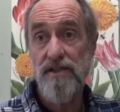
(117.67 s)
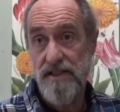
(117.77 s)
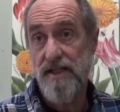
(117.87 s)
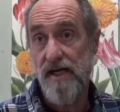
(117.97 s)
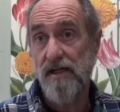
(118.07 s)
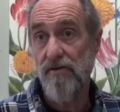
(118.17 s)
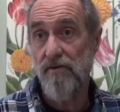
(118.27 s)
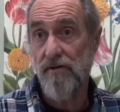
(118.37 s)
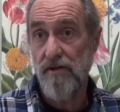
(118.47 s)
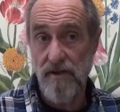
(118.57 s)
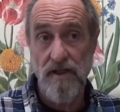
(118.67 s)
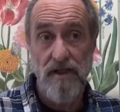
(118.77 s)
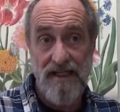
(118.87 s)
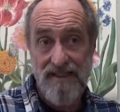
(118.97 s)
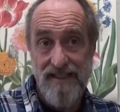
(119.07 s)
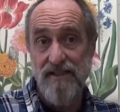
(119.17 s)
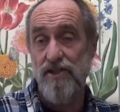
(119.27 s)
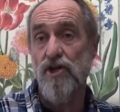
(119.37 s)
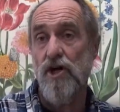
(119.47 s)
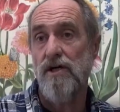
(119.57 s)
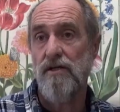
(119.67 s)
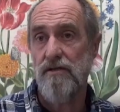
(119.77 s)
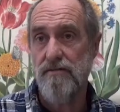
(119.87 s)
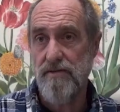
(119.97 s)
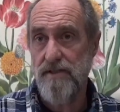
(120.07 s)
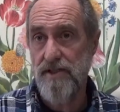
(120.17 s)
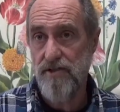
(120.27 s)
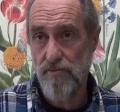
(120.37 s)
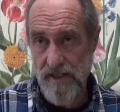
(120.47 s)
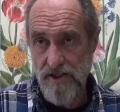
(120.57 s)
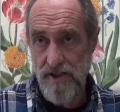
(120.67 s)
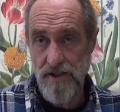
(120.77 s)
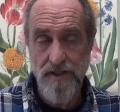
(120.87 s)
setting or an extended garden situation.